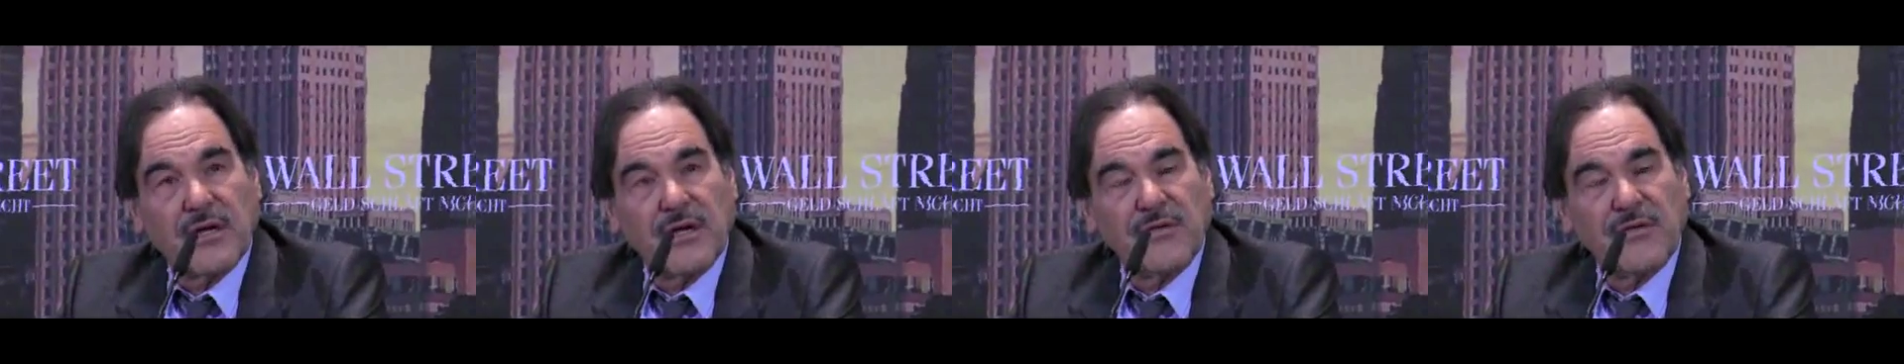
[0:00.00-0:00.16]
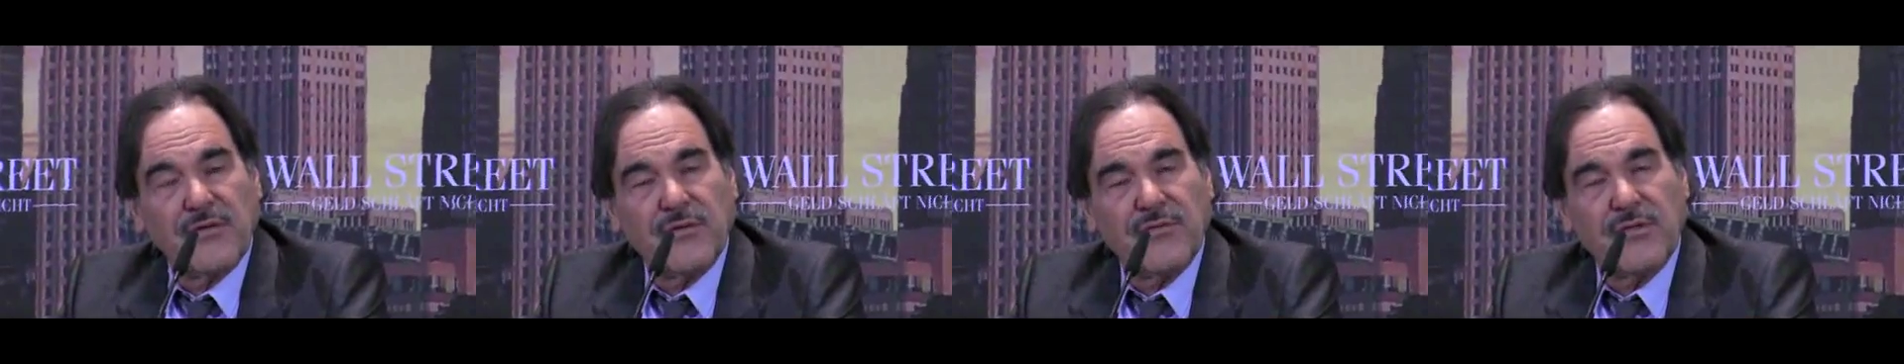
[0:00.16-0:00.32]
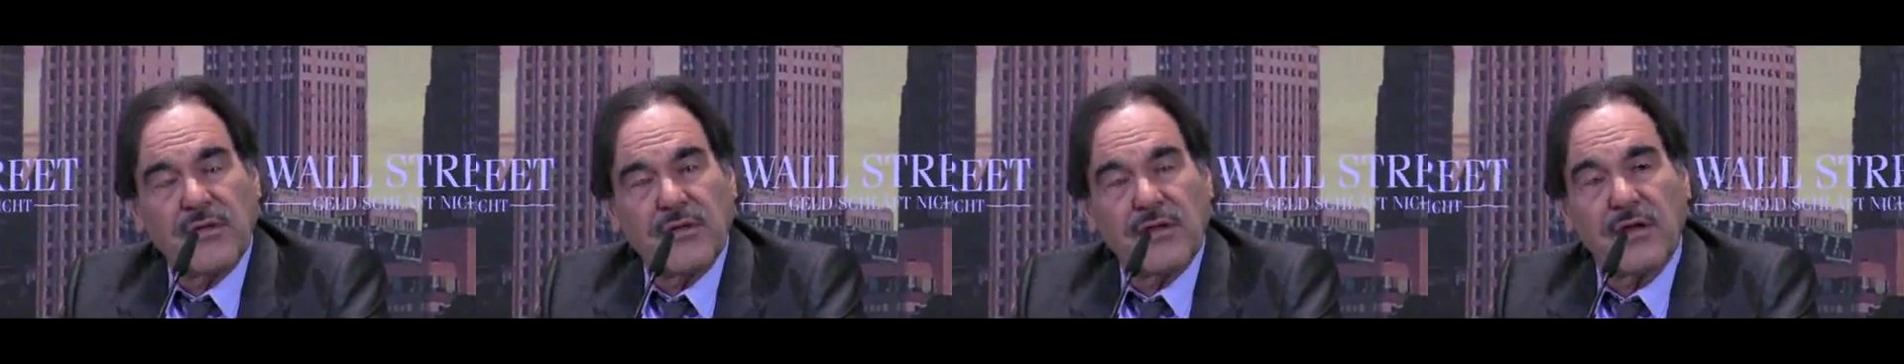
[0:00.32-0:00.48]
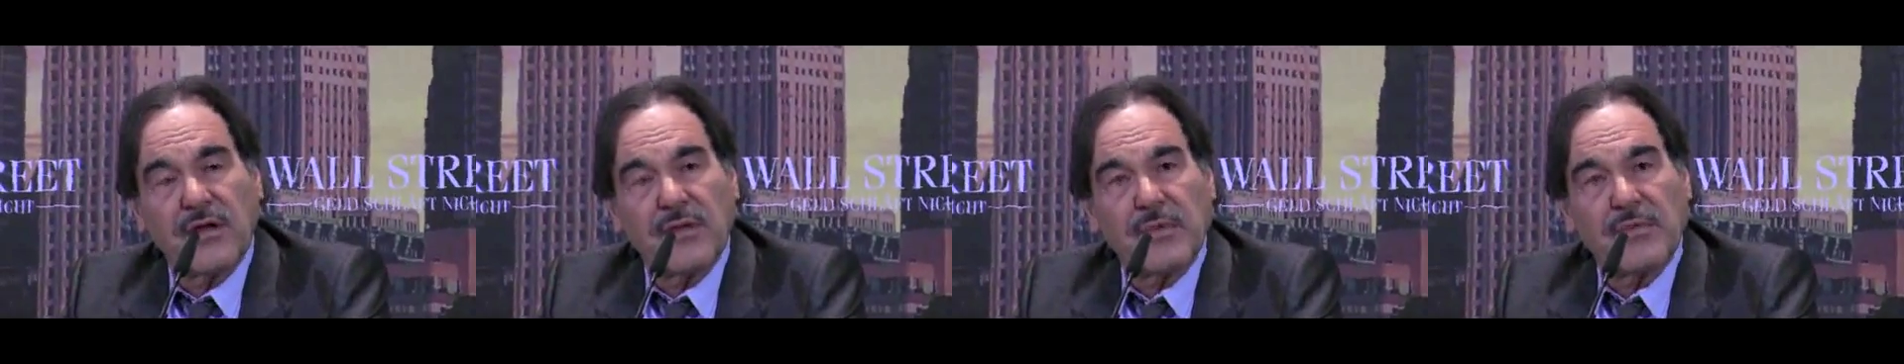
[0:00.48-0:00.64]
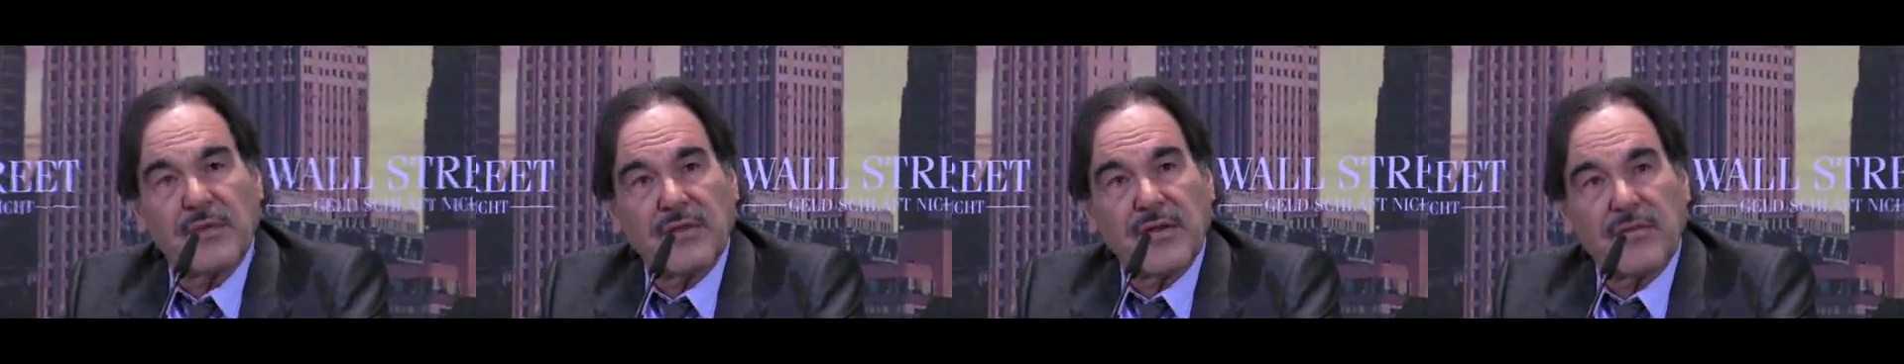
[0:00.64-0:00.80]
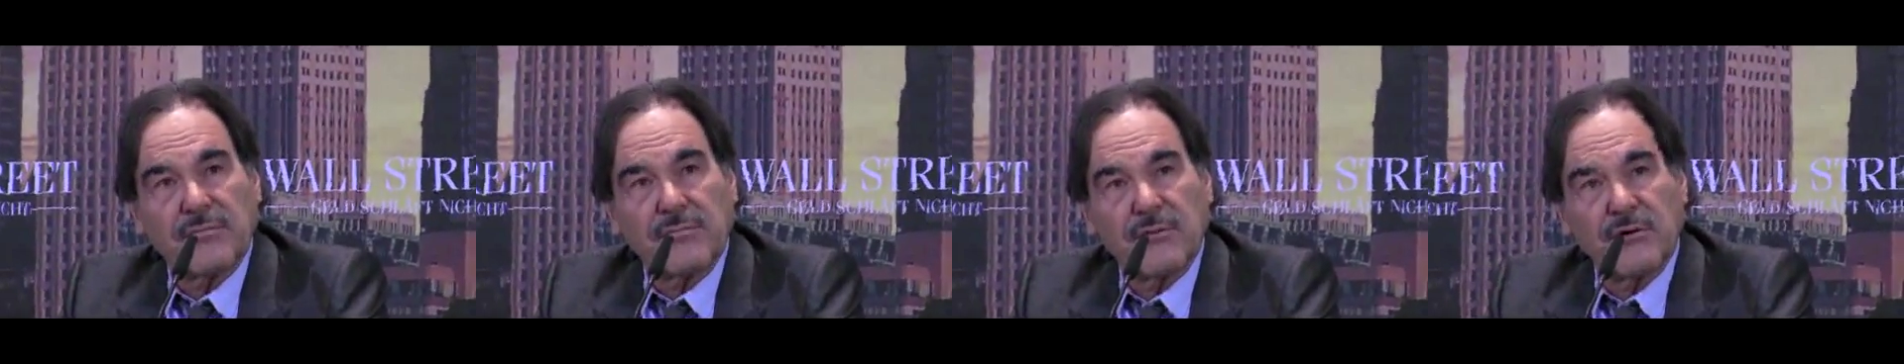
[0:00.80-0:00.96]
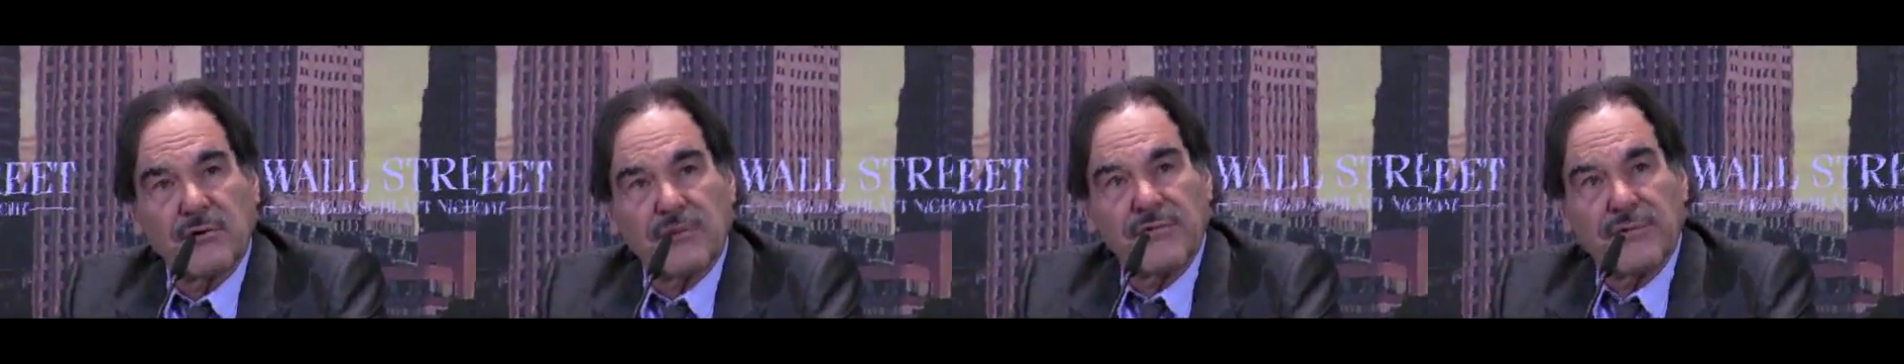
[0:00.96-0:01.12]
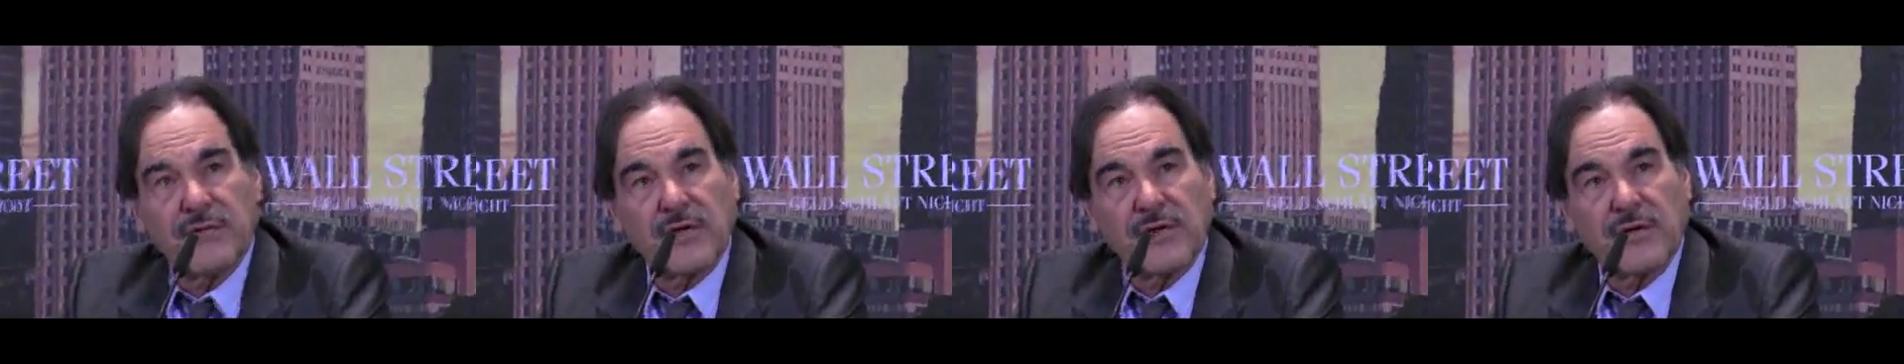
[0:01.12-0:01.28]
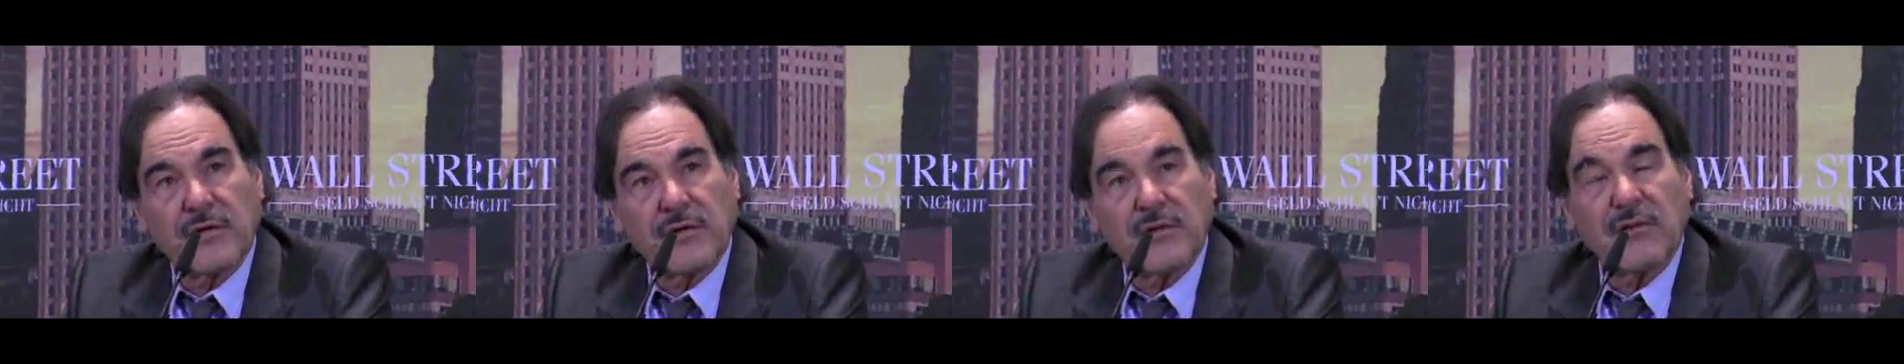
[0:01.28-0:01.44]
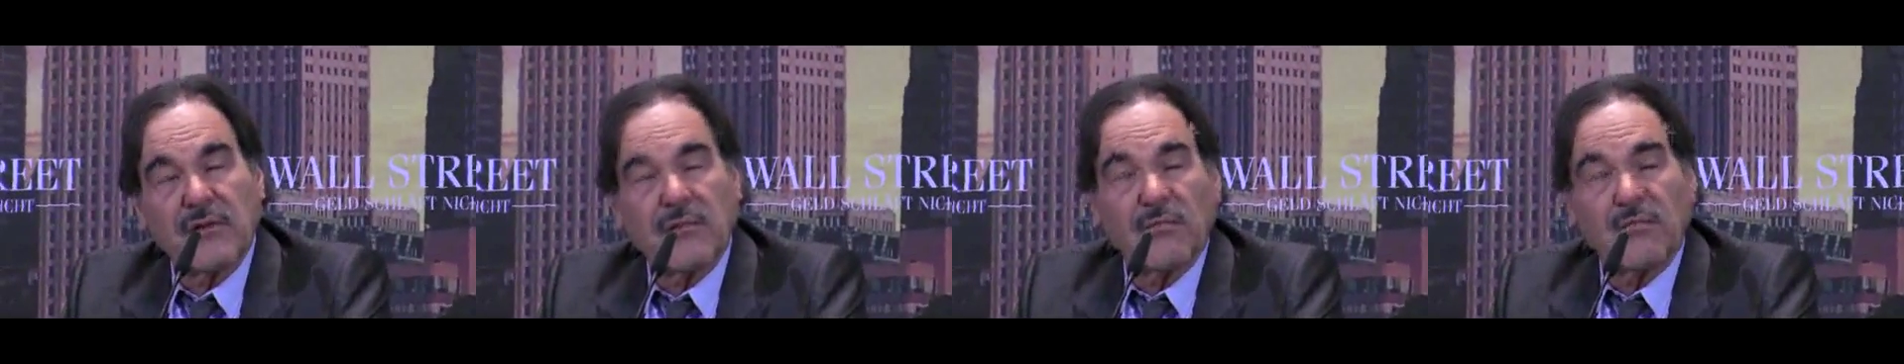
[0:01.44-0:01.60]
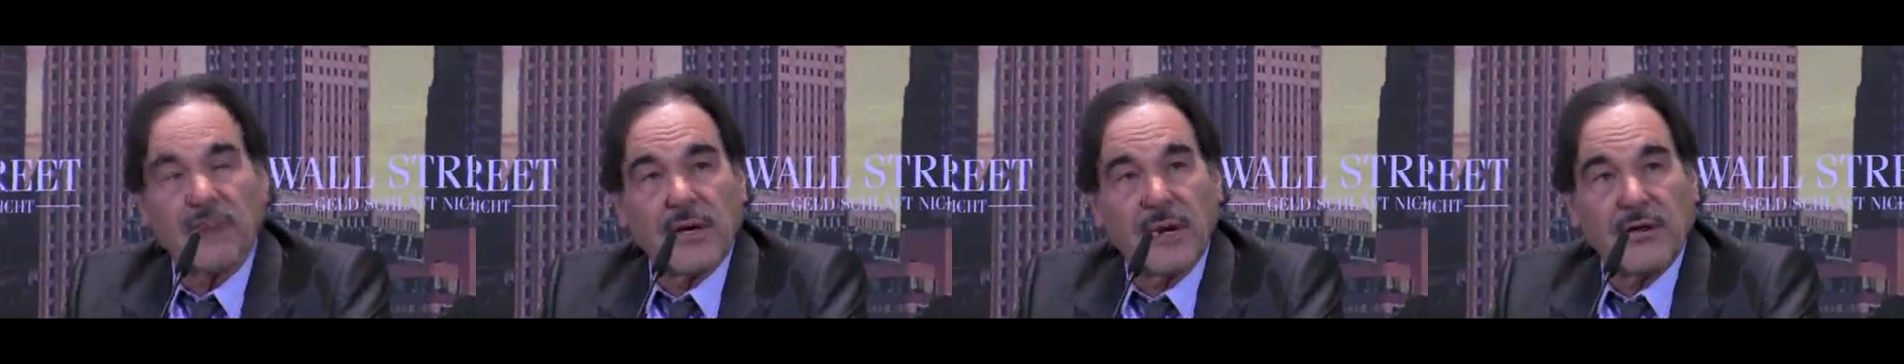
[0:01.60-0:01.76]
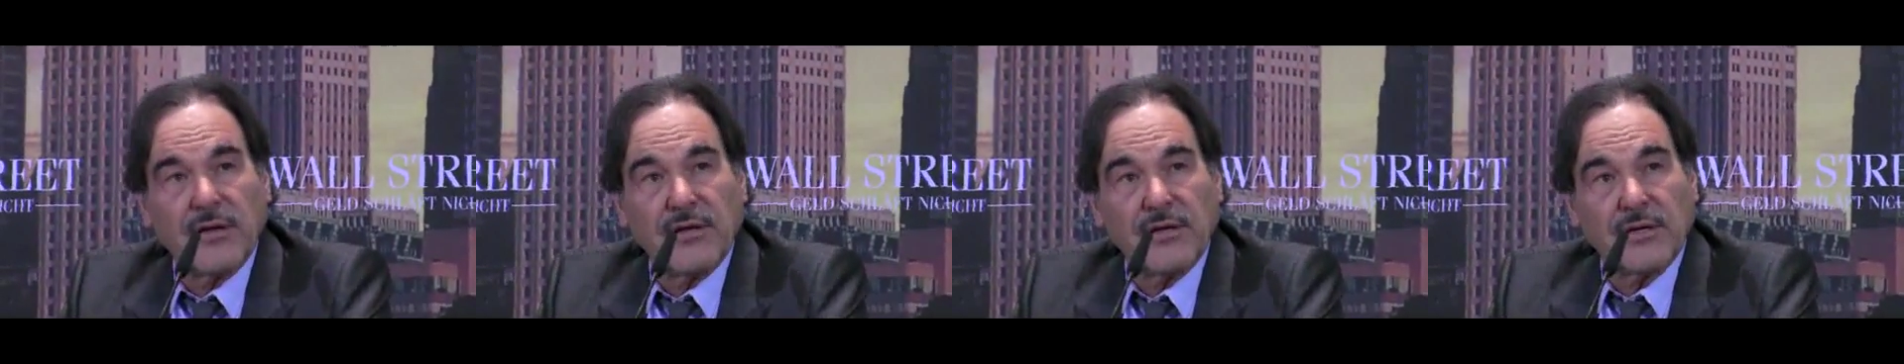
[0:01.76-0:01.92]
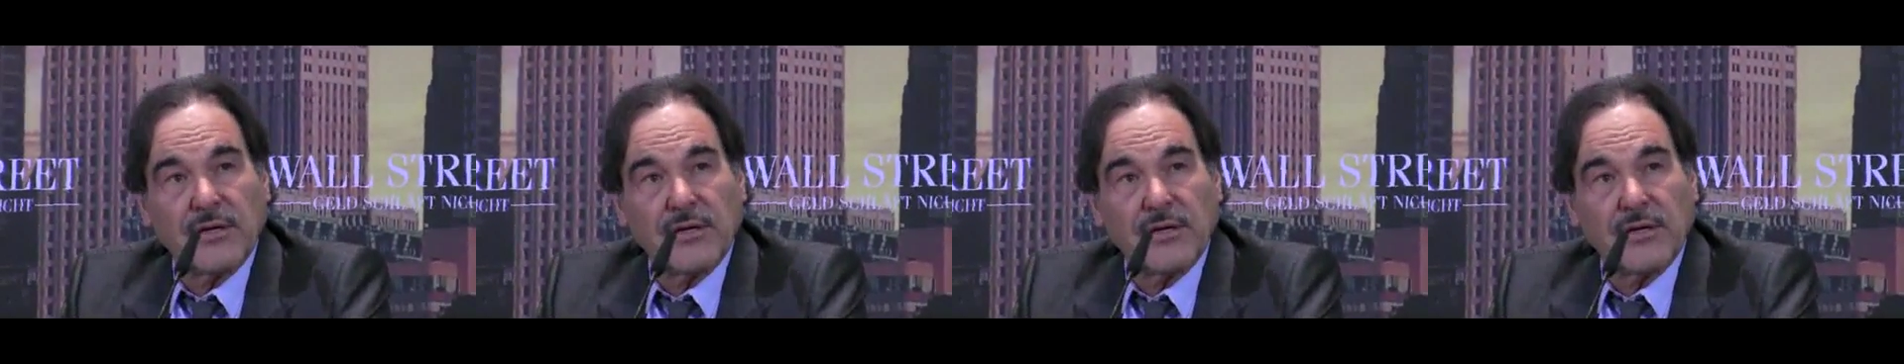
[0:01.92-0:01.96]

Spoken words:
If you think about the movie in another way,